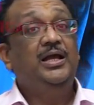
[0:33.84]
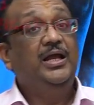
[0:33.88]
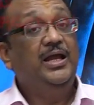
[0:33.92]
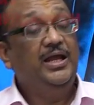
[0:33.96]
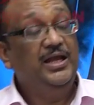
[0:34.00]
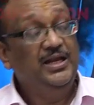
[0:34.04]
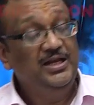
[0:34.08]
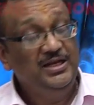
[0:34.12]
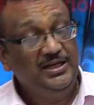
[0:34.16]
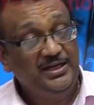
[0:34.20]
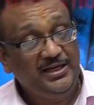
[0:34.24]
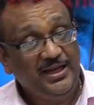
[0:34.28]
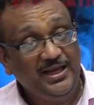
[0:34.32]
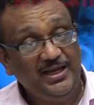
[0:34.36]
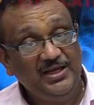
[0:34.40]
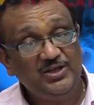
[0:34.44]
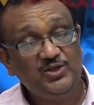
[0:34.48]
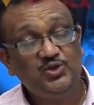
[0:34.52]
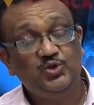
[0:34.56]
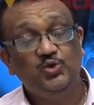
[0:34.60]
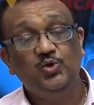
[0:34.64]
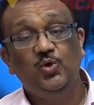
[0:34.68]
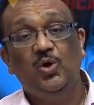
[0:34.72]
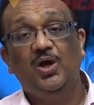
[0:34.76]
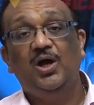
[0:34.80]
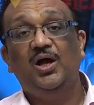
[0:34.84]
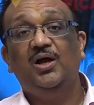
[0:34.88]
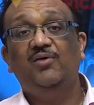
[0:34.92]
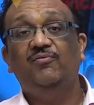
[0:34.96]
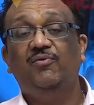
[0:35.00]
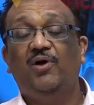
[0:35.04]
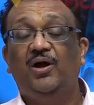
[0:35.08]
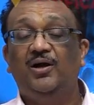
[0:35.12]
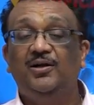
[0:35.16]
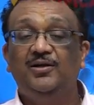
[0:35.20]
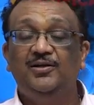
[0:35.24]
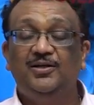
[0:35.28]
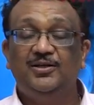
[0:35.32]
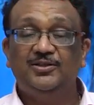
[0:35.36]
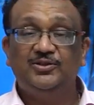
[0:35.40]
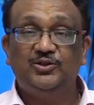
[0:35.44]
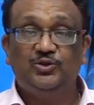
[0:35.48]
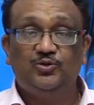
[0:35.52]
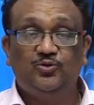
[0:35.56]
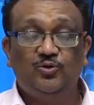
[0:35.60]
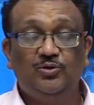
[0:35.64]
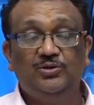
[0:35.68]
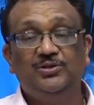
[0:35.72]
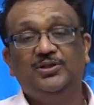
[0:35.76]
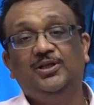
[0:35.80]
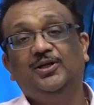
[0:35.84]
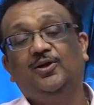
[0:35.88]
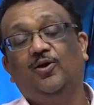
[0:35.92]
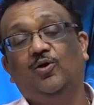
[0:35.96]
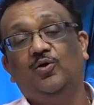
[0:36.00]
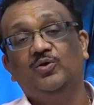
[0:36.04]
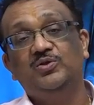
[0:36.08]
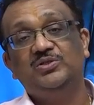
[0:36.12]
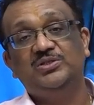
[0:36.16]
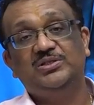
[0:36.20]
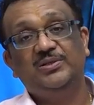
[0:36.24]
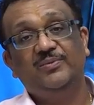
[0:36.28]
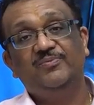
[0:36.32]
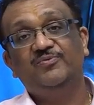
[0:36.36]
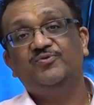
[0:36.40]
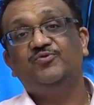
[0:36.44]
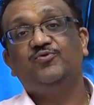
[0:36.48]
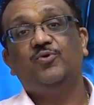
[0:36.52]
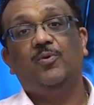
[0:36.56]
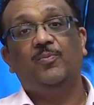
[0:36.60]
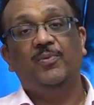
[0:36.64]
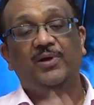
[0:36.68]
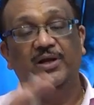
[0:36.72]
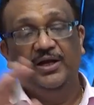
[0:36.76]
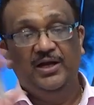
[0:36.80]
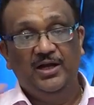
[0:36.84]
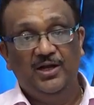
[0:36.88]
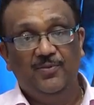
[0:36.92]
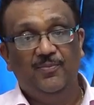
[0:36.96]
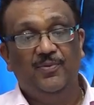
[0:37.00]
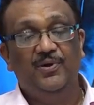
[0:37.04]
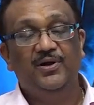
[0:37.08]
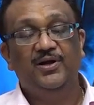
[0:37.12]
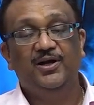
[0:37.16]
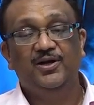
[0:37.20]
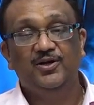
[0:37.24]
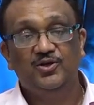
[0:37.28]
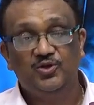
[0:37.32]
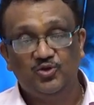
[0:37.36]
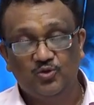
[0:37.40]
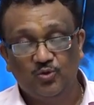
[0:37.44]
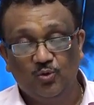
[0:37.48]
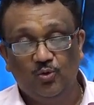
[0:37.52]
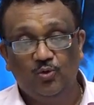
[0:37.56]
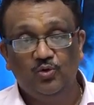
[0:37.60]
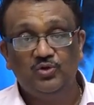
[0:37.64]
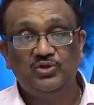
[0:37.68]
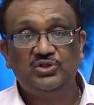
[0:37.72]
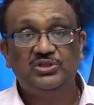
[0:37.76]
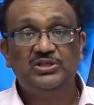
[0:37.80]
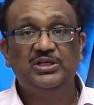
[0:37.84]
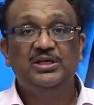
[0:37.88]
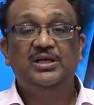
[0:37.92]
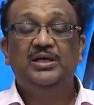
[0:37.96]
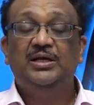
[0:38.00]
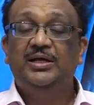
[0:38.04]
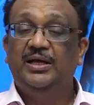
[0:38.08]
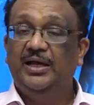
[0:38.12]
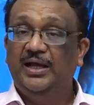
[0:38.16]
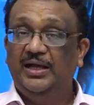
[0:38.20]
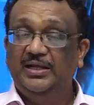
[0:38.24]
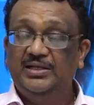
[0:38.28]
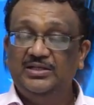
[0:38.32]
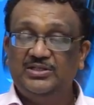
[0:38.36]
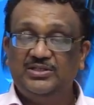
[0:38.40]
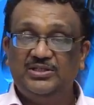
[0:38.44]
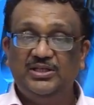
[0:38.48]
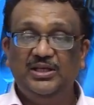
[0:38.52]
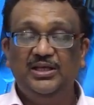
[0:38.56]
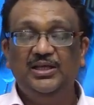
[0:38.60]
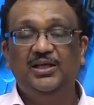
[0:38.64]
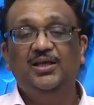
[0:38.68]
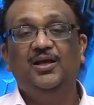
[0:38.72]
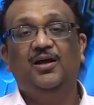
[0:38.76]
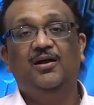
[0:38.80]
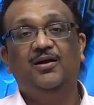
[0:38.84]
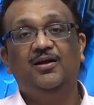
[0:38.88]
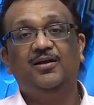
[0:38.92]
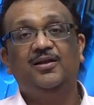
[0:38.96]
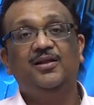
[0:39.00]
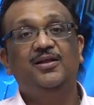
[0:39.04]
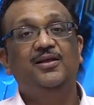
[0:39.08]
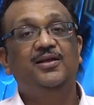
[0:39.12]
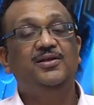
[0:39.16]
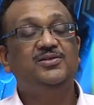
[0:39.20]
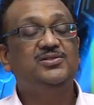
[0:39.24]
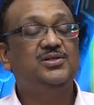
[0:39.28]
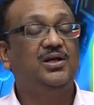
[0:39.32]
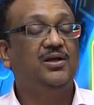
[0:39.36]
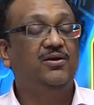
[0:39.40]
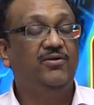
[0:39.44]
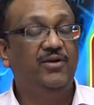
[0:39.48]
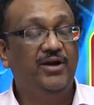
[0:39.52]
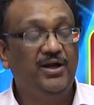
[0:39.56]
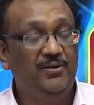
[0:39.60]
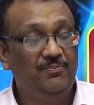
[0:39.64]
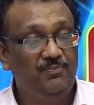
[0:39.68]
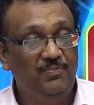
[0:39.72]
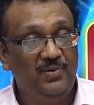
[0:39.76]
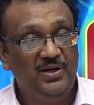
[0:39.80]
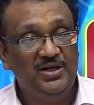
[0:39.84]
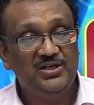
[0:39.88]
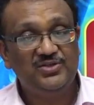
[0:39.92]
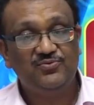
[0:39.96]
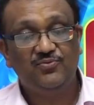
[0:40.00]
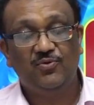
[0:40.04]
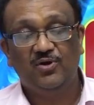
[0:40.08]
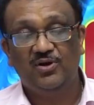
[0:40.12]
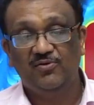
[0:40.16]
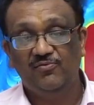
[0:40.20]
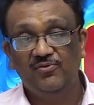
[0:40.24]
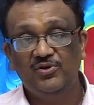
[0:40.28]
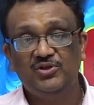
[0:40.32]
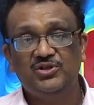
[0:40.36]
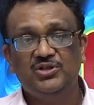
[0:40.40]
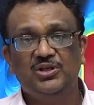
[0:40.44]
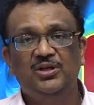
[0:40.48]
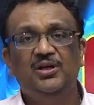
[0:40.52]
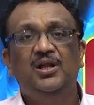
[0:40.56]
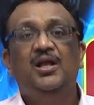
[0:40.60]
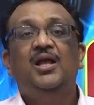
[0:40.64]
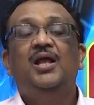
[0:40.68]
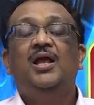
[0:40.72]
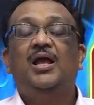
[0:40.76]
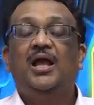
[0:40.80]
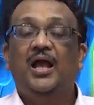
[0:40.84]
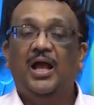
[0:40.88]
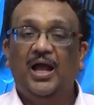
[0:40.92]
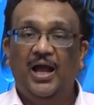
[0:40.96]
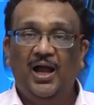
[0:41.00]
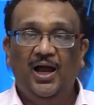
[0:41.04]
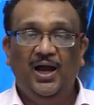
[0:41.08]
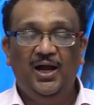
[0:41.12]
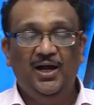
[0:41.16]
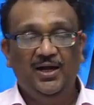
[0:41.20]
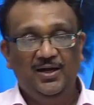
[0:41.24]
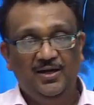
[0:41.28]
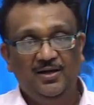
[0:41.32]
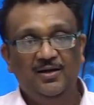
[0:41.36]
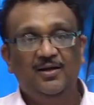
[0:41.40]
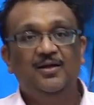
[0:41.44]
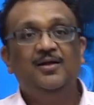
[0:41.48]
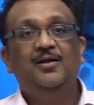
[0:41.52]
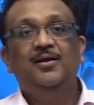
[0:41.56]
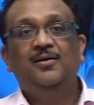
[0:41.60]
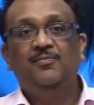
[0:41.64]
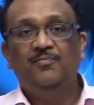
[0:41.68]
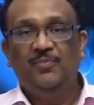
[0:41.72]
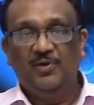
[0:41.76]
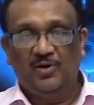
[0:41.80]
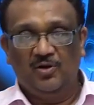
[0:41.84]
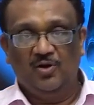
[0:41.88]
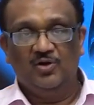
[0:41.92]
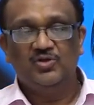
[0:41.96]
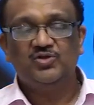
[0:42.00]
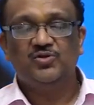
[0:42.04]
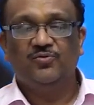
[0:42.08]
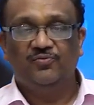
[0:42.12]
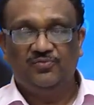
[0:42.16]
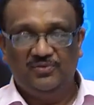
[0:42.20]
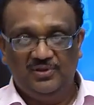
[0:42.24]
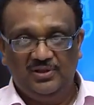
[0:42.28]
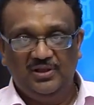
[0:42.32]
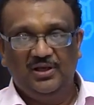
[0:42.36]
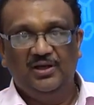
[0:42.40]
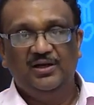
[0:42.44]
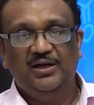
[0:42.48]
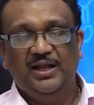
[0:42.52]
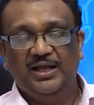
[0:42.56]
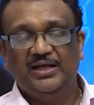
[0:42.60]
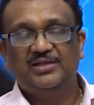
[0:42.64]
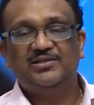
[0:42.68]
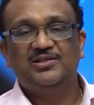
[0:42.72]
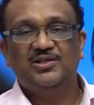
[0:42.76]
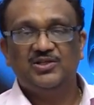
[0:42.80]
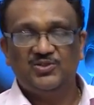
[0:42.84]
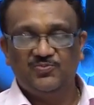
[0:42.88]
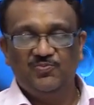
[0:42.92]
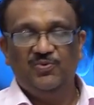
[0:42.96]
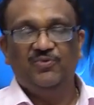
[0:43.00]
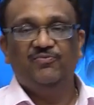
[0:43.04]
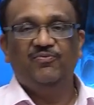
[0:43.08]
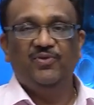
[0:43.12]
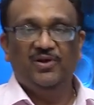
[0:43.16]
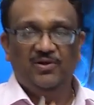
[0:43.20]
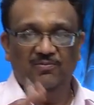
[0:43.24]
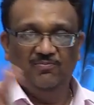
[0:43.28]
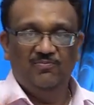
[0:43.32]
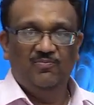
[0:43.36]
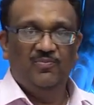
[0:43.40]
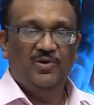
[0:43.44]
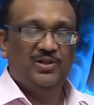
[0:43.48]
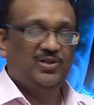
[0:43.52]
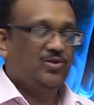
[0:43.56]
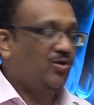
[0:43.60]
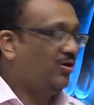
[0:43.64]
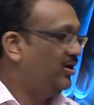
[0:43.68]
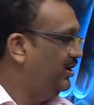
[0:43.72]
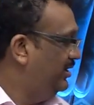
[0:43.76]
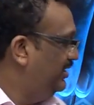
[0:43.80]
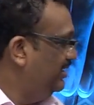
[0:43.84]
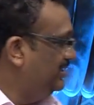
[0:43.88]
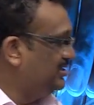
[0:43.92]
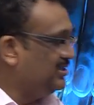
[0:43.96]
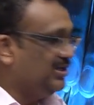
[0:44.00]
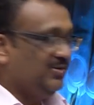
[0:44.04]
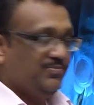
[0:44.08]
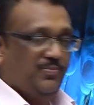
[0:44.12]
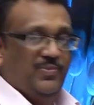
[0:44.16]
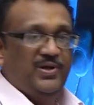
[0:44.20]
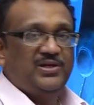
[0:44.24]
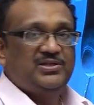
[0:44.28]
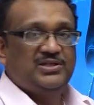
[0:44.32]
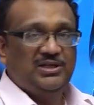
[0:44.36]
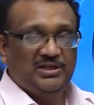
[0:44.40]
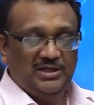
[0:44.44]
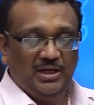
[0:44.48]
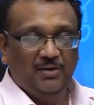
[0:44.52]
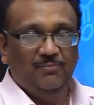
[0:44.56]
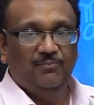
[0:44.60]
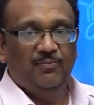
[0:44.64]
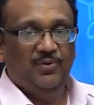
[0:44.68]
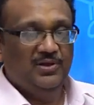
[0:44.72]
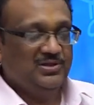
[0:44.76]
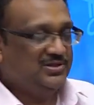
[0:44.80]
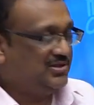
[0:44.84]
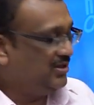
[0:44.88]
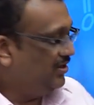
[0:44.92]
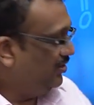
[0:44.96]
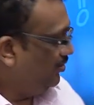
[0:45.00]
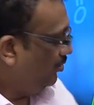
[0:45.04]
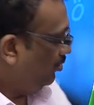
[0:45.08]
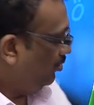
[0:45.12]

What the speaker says: in case you have understood the concepts from an independent source, NCERT is a great place for revision, and because of the nexus between authorities, it makes it compulsory